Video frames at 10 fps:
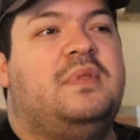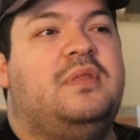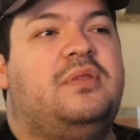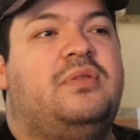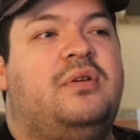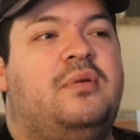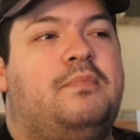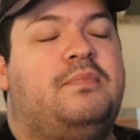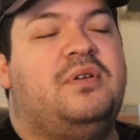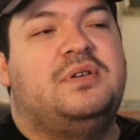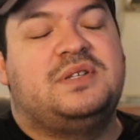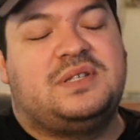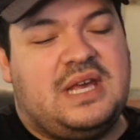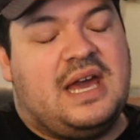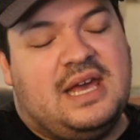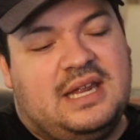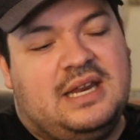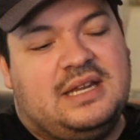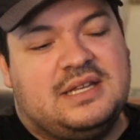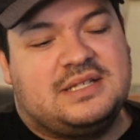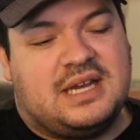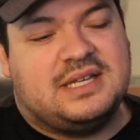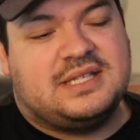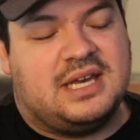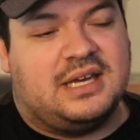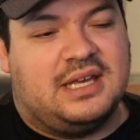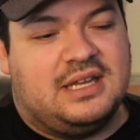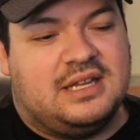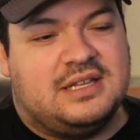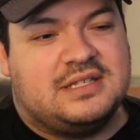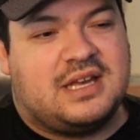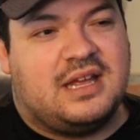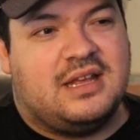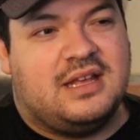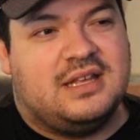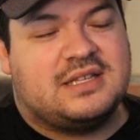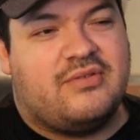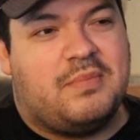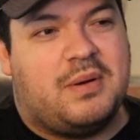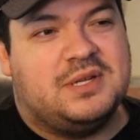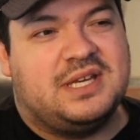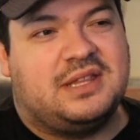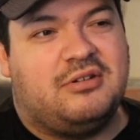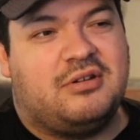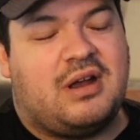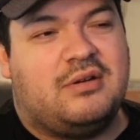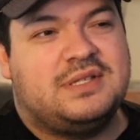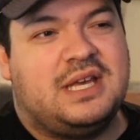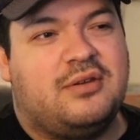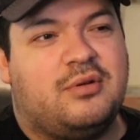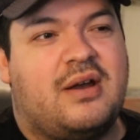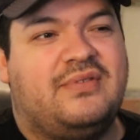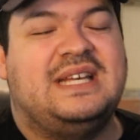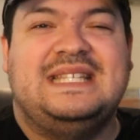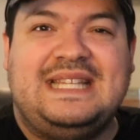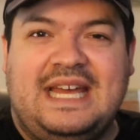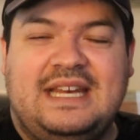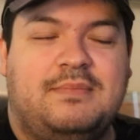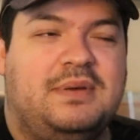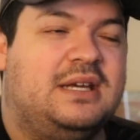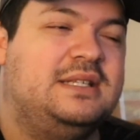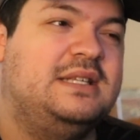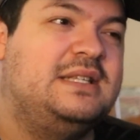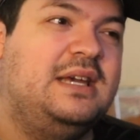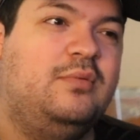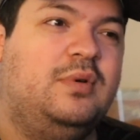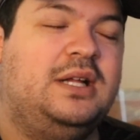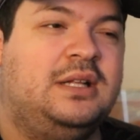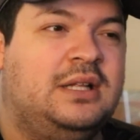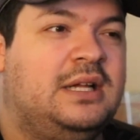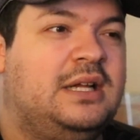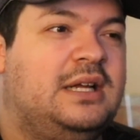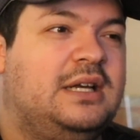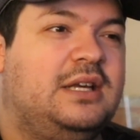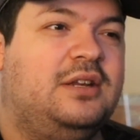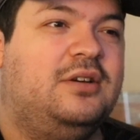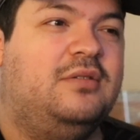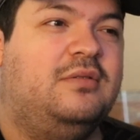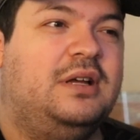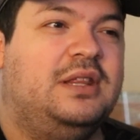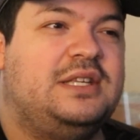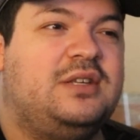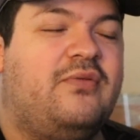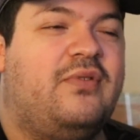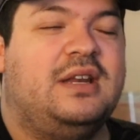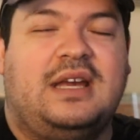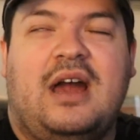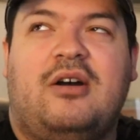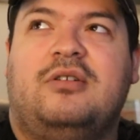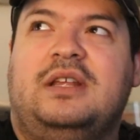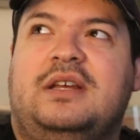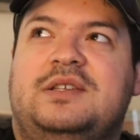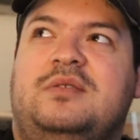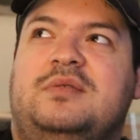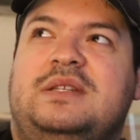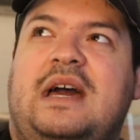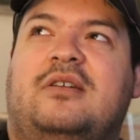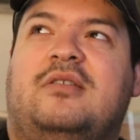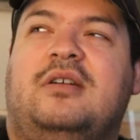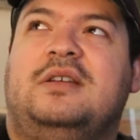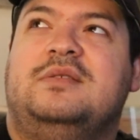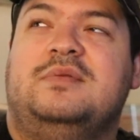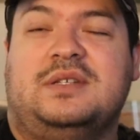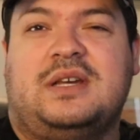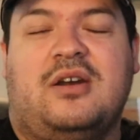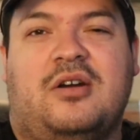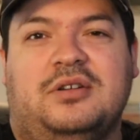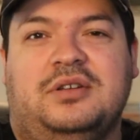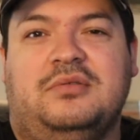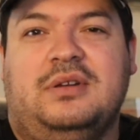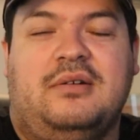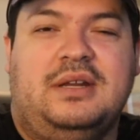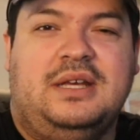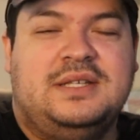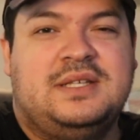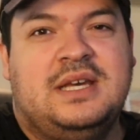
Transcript: there there's yeah, it, it's gonna suck. it's kinda it's kind of a bummer. It's like there I don't say theory crafting is dead because it's like, well, you know, unless you find a counter that doesn't use datacrons, which is kinda hard to do nowadays,